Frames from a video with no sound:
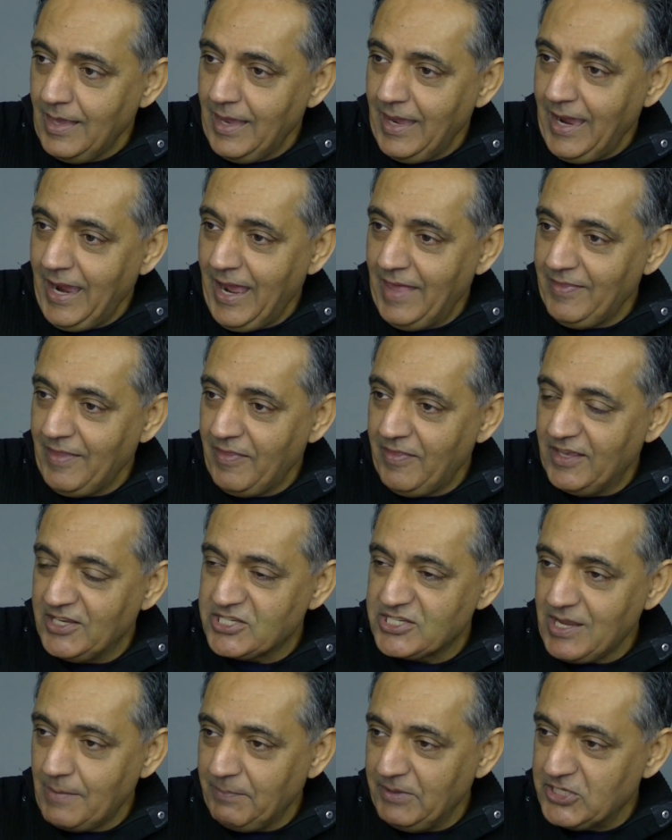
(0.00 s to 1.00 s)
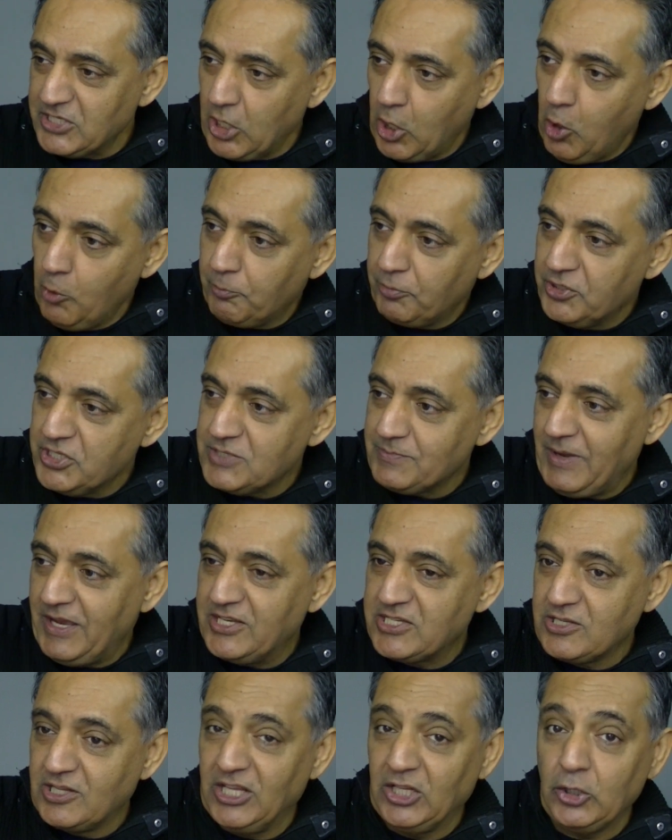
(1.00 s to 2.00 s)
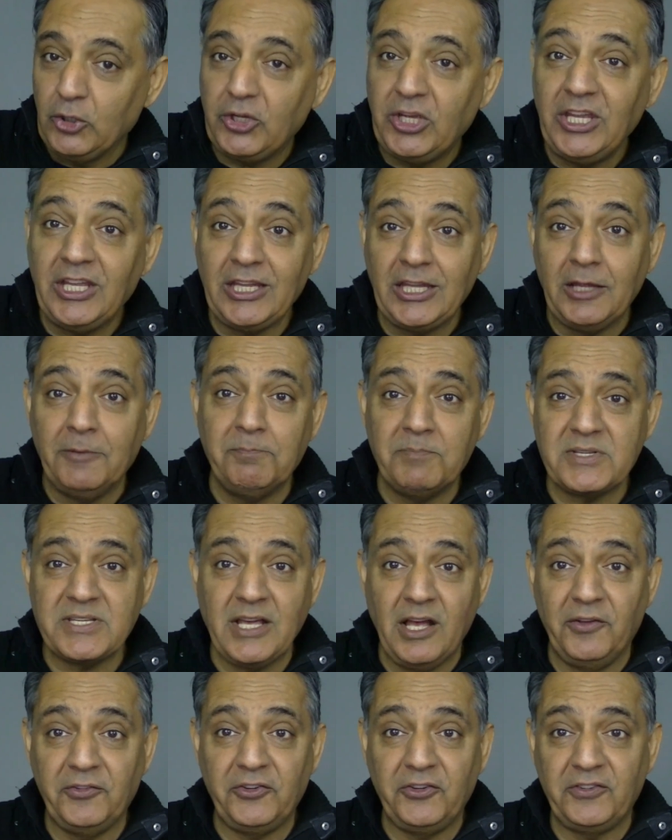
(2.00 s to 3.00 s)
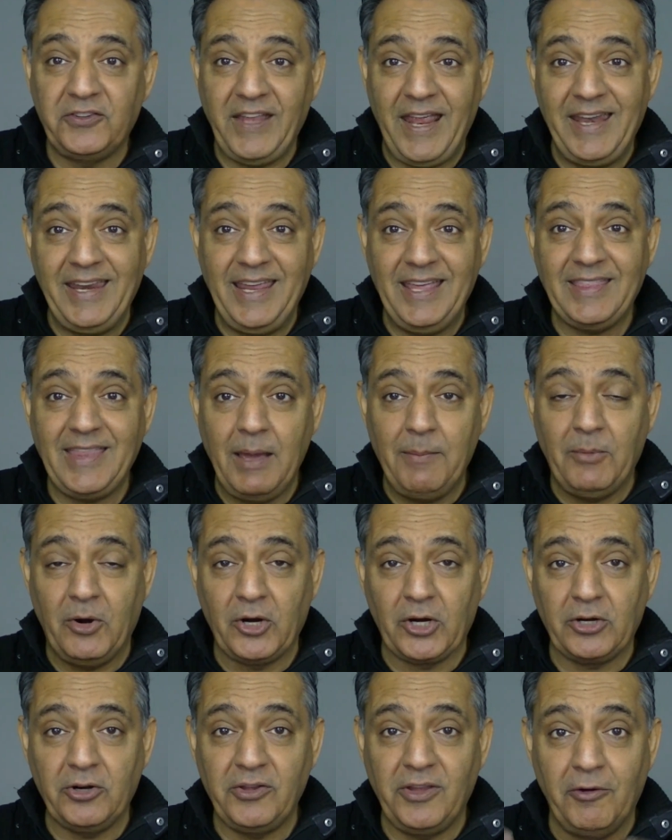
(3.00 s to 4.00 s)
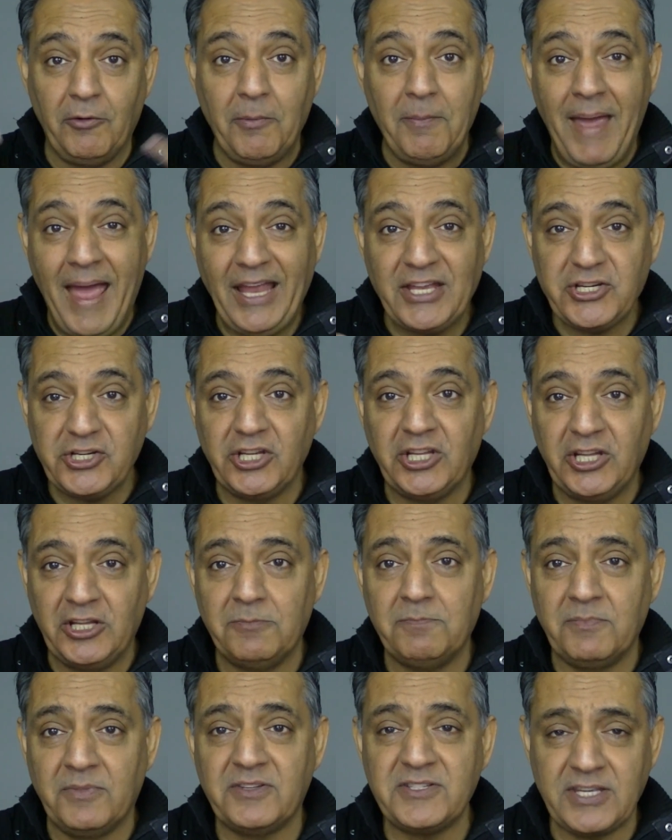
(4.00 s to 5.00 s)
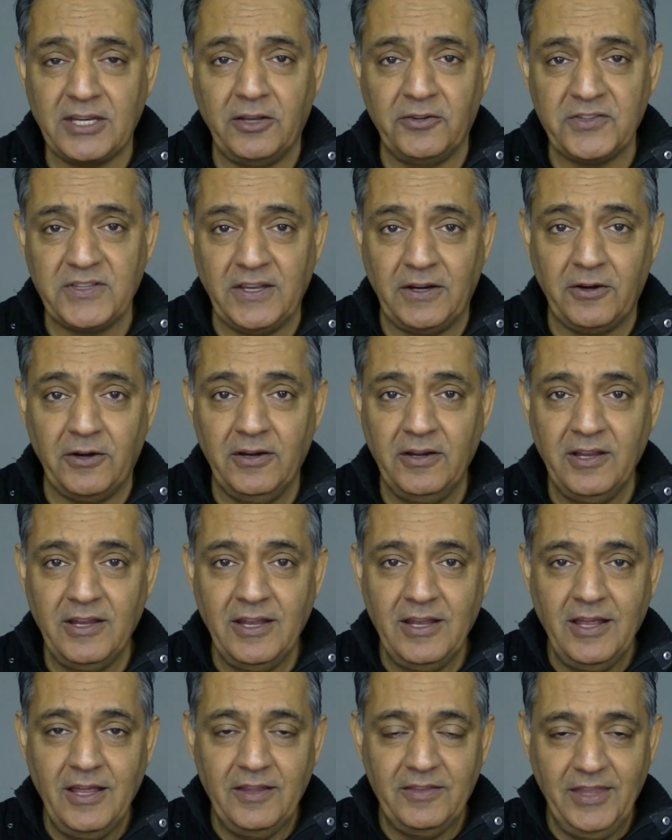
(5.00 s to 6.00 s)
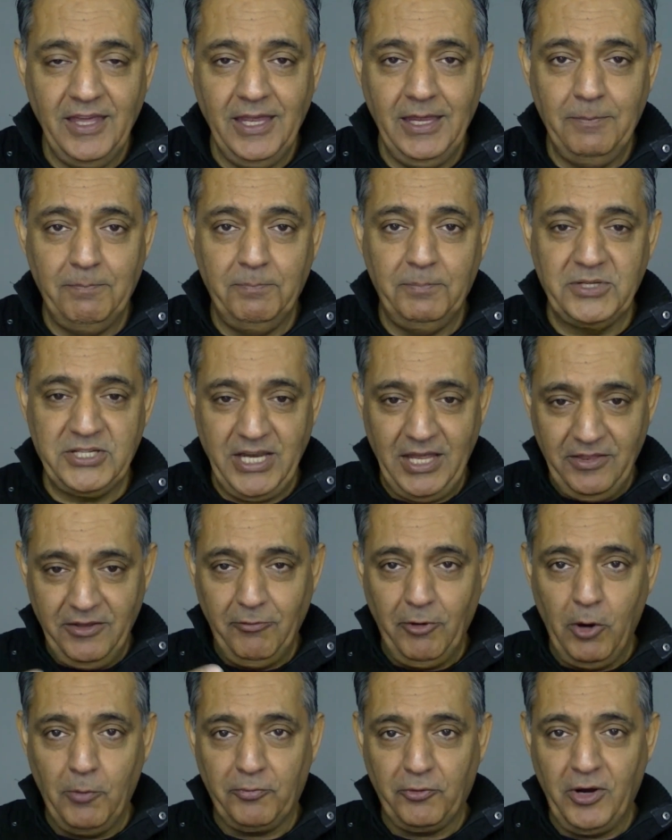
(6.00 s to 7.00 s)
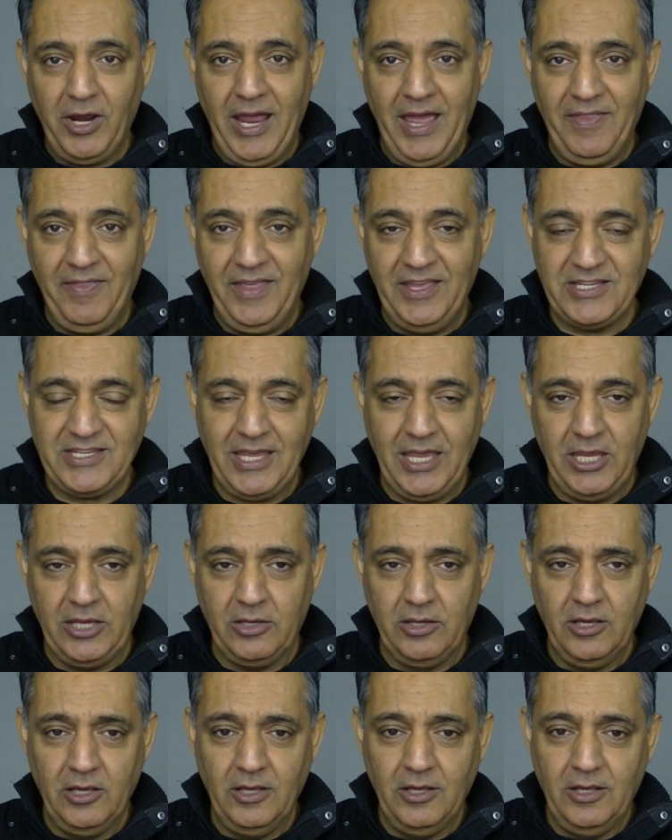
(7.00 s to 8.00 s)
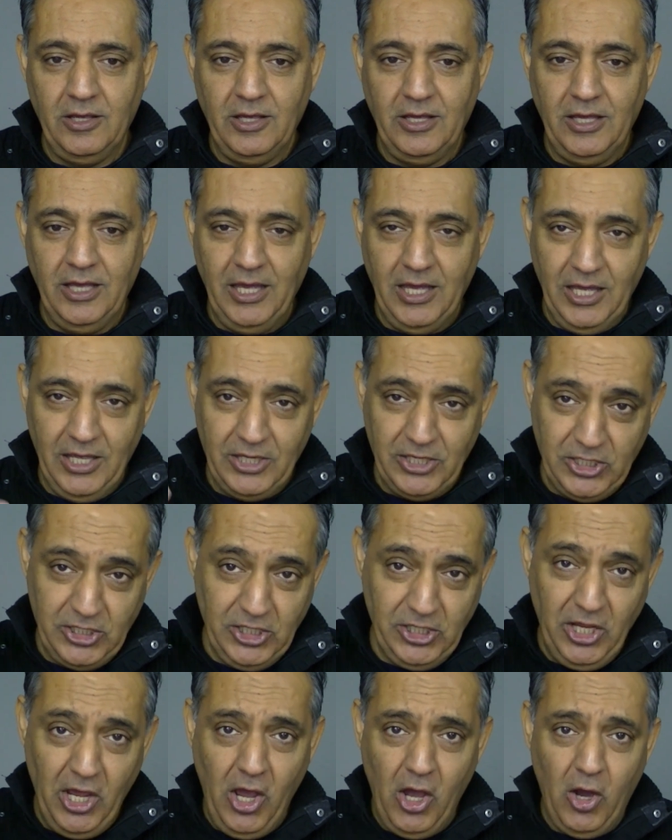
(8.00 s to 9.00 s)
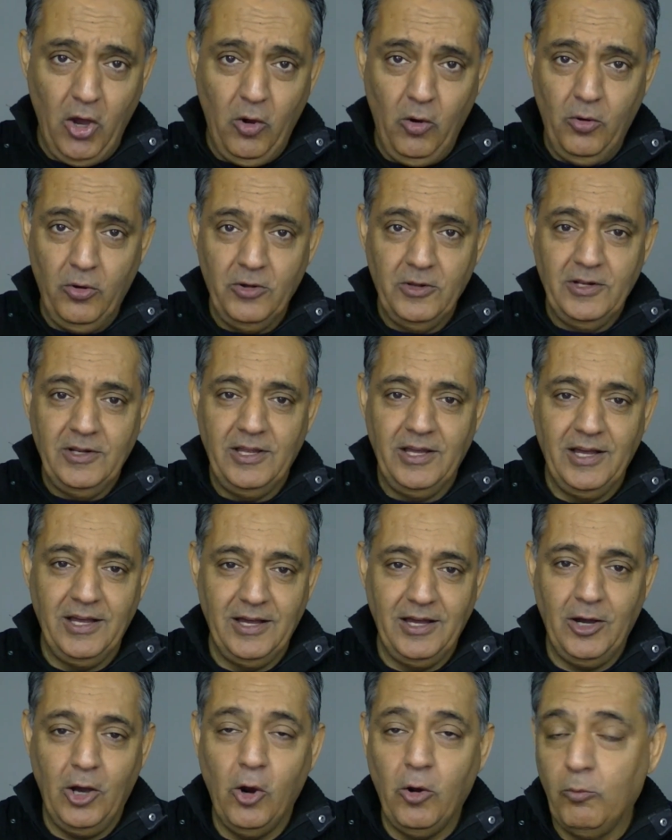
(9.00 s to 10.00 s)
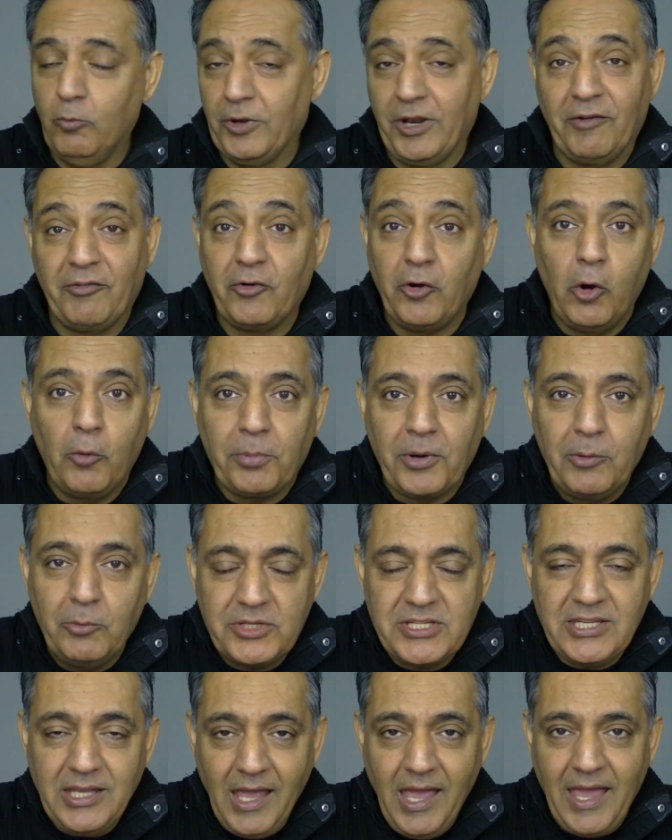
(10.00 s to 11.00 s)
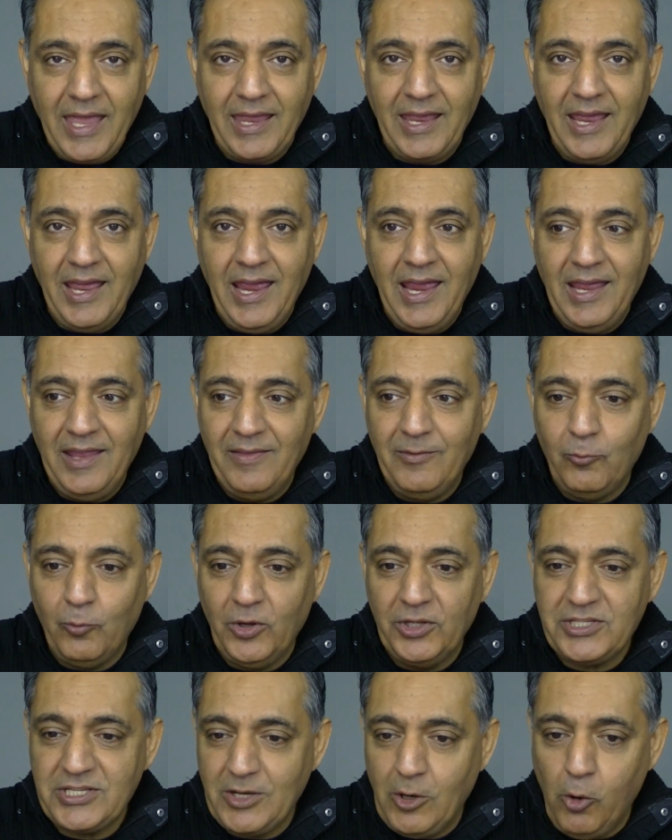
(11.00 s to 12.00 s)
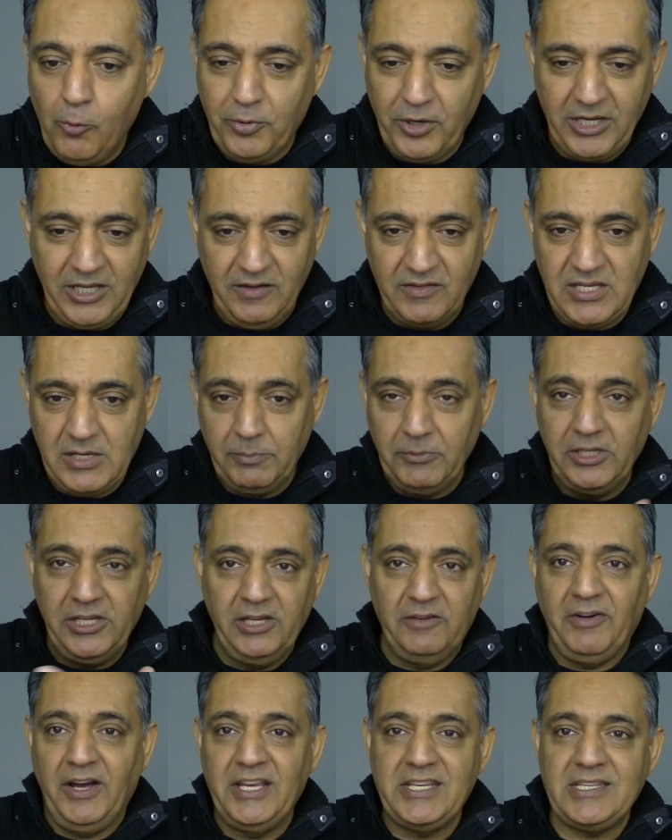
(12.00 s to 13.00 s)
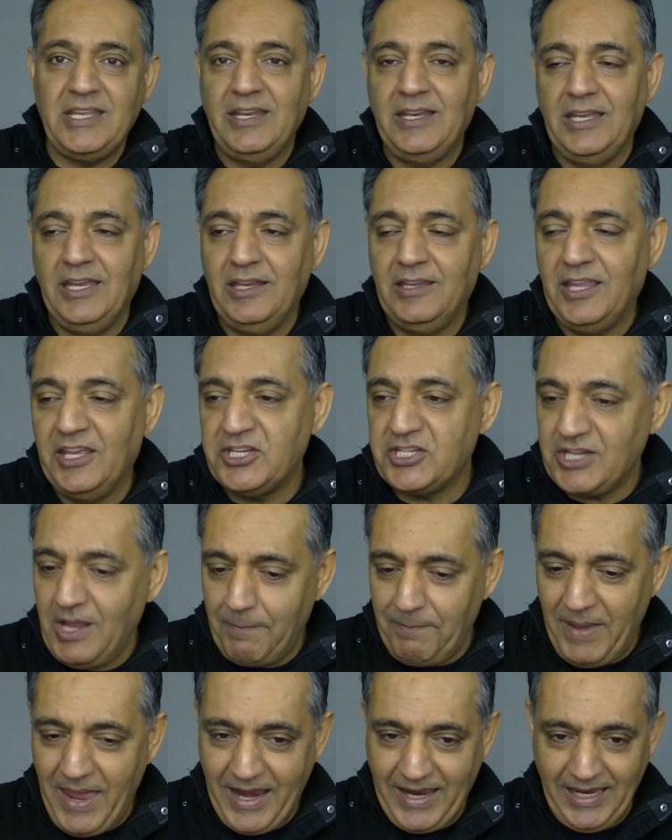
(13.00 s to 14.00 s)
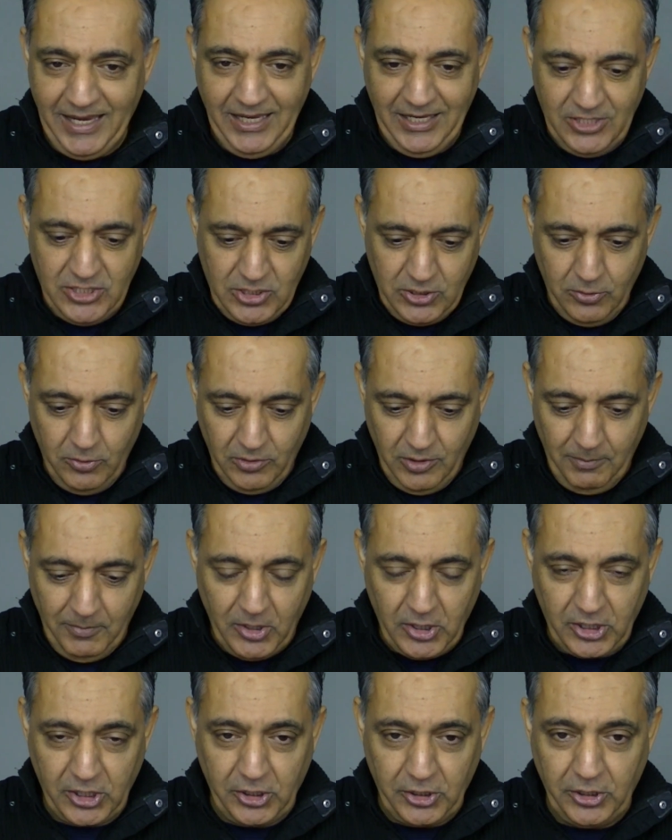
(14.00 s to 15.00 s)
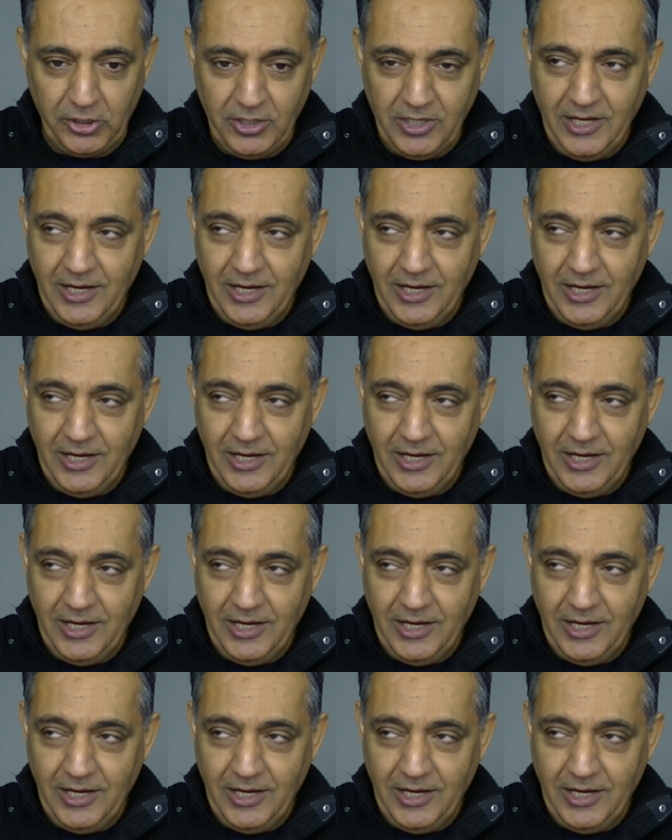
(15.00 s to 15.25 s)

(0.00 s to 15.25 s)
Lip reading: and then they step into Oprah's space, so they're looking at themselves standing at that marker, they're imagining themselves there, they pretend they're Oprah, and they say, whatever Oprah would say. And once Oprah gives them the advice they need, they step back into the marker,